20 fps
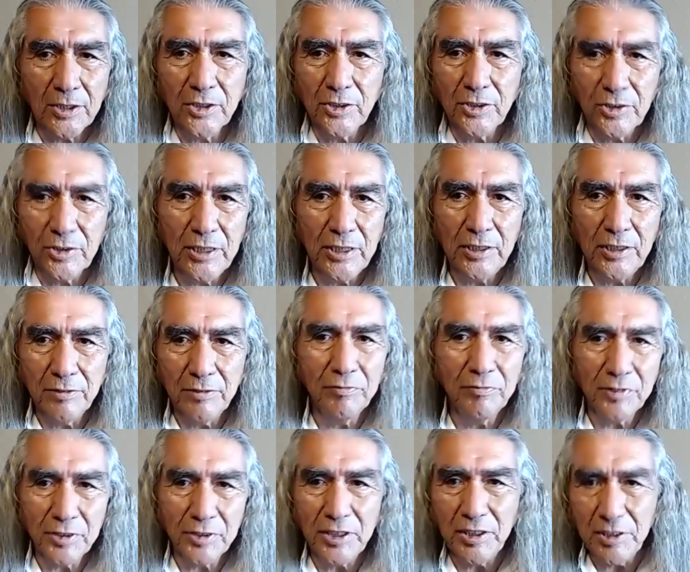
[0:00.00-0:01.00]

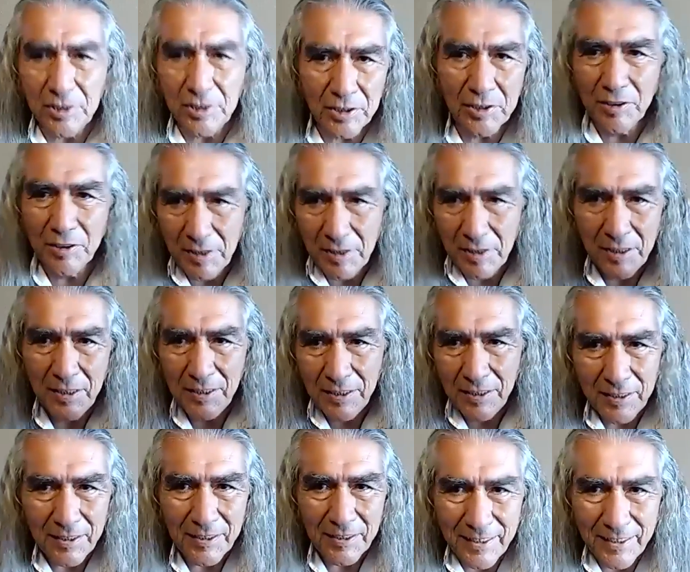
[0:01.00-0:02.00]
She's
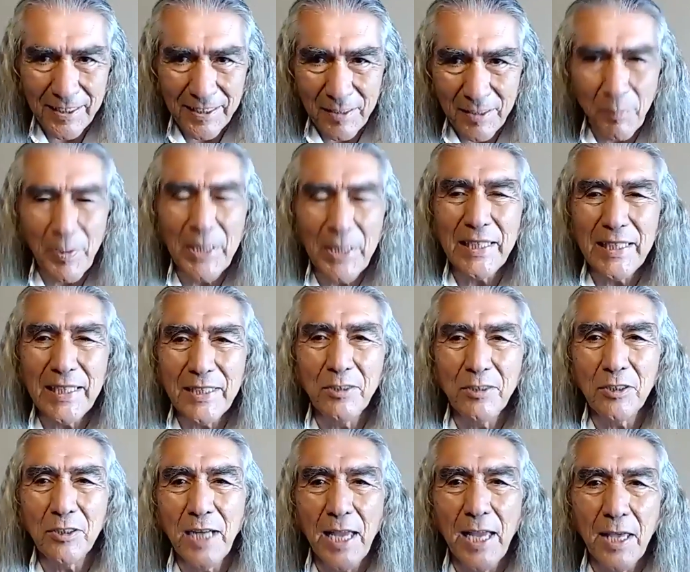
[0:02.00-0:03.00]
emitting
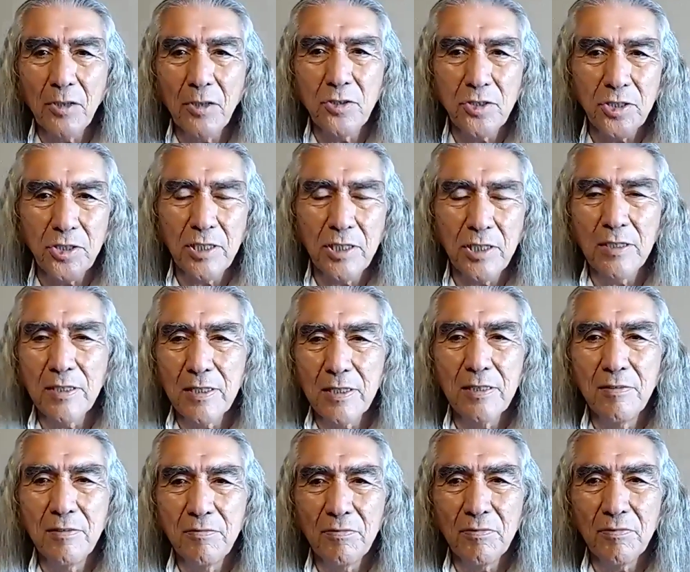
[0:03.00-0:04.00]
her
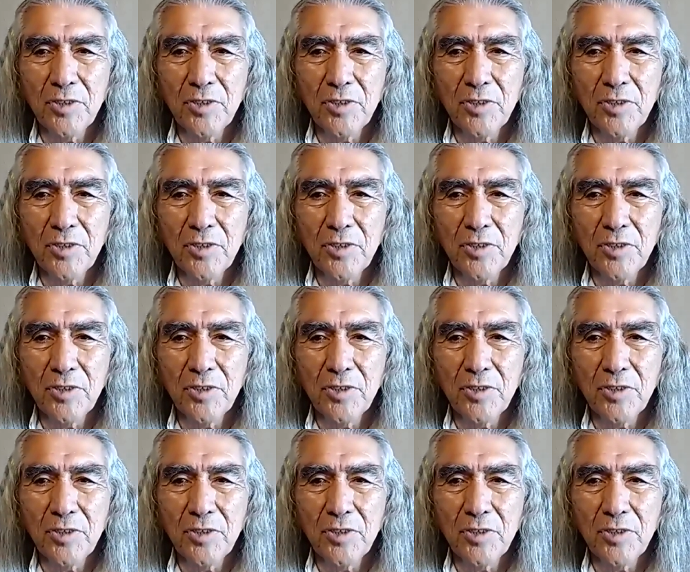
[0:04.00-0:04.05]
energies.